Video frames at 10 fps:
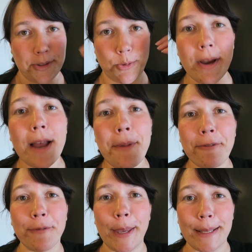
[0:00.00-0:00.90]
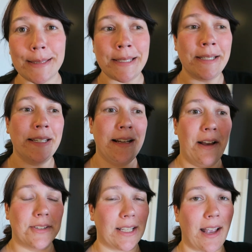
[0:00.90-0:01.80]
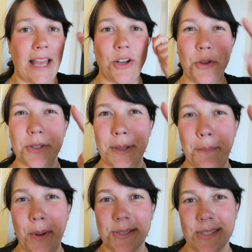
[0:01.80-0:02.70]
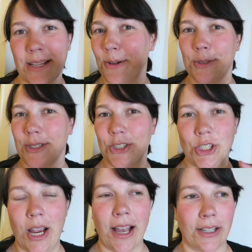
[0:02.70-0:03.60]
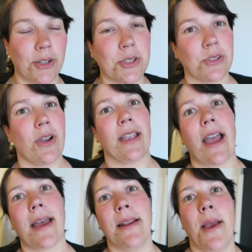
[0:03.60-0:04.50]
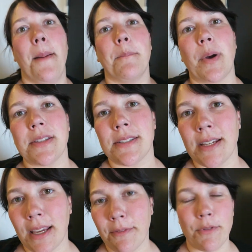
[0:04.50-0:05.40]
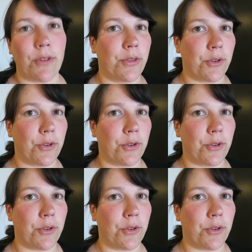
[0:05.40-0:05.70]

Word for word: I was quick on my feet I was like, I know there's a bus that goes to Chicago. So I got bus ticket for